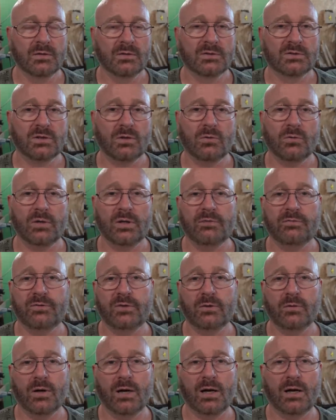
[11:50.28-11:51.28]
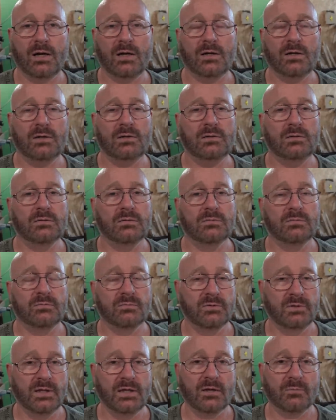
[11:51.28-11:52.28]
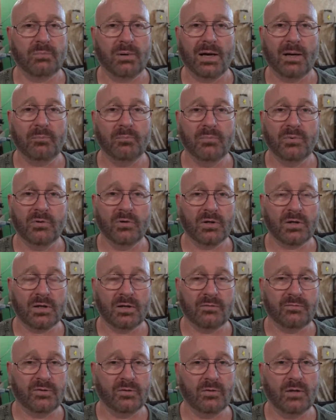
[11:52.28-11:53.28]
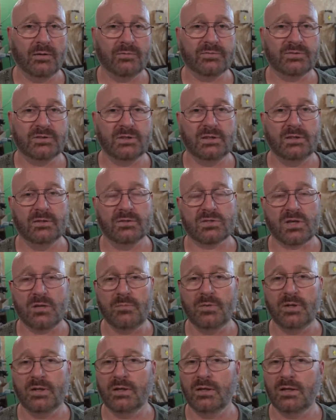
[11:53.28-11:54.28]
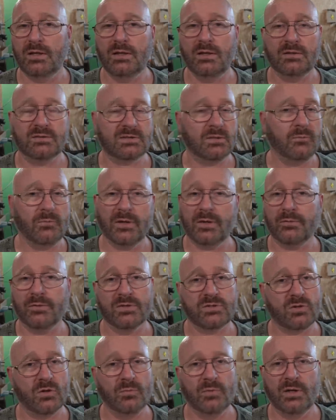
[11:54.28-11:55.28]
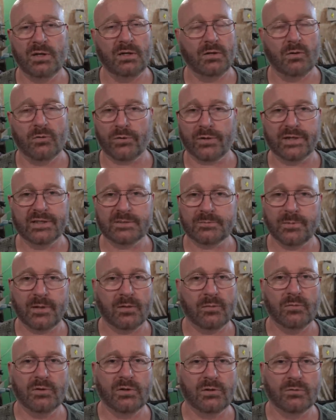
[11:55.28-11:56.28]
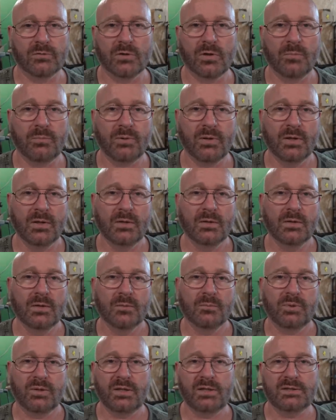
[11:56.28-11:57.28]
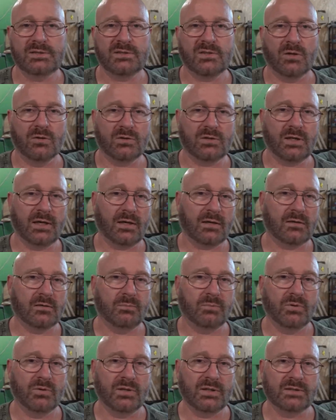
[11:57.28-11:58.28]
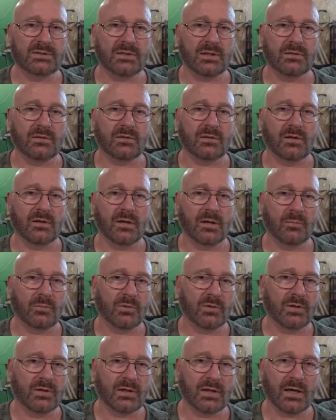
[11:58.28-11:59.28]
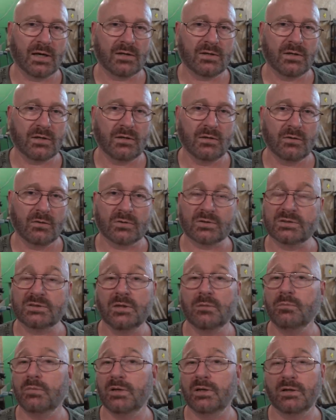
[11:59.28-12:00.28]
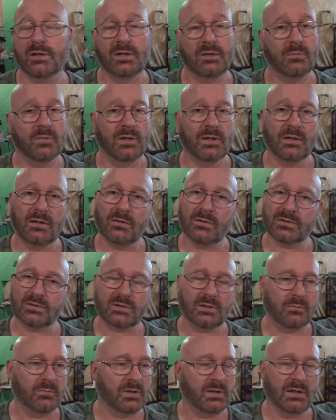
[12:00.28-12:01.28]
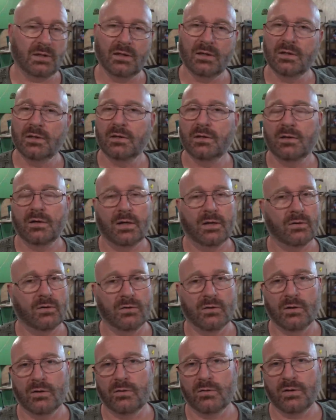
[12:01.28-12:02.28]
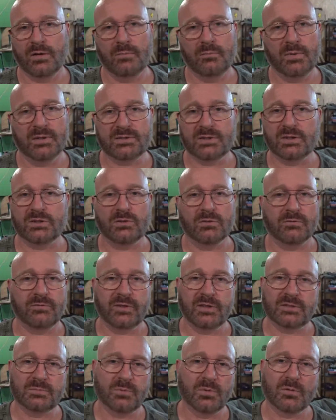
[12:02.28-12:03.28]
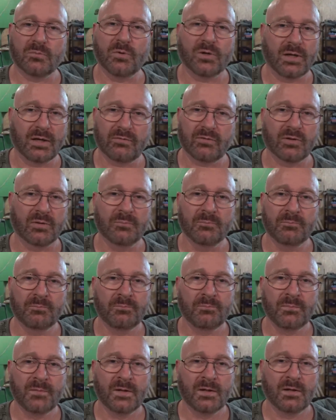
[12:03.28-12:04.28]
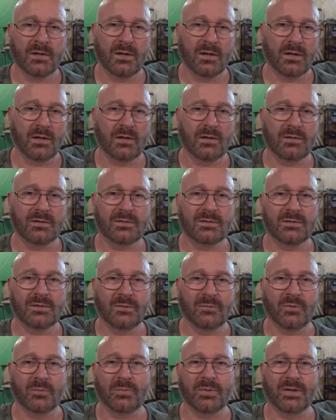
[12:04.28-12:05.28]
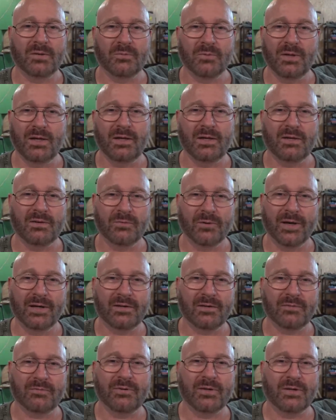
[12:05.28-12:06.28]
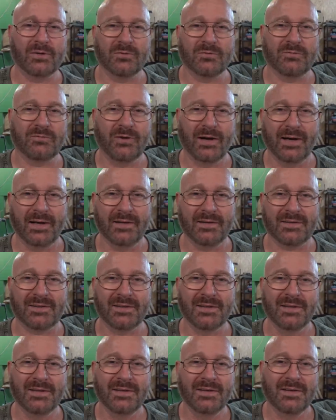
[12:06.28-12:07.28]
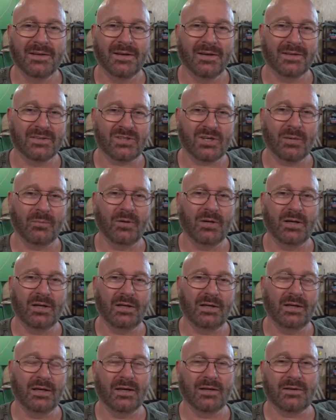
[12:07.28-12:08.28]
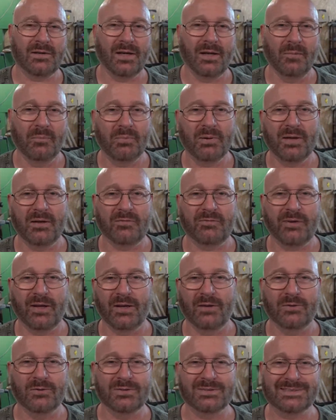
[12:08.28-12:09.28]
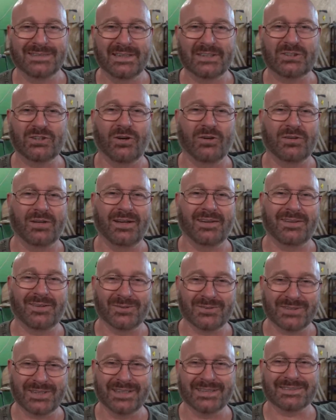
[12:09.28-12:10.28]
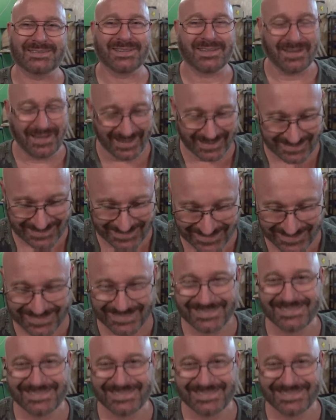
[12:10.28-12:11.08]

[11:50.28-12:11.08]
So if you are near Papenburg, if you have seen Jamie Lee somewhere in Germany or elsewhere in Europe, please contact the police under the number in the article, or send me email, or send me, I don't know, a message on Facebook, whatever. It would be really great if we could find Jamie Lee and help a fellow slingshot enthusiast. Thanks.